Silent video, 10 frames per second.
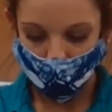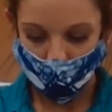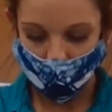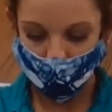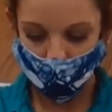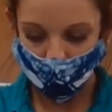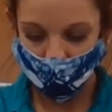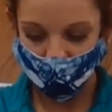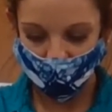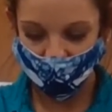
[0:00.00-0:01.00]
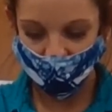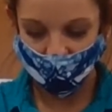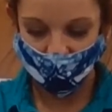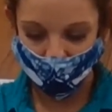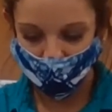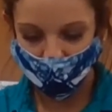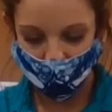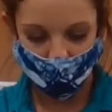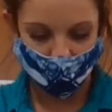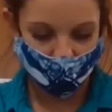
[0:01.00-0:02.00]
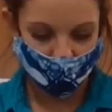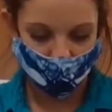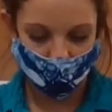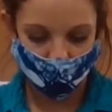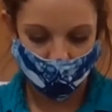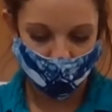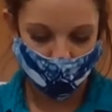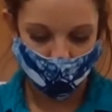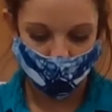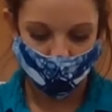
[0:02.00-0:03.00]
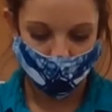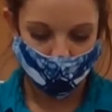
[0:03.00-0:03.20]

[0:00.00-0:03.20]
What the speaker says: making sure that we're staying within our sterile field.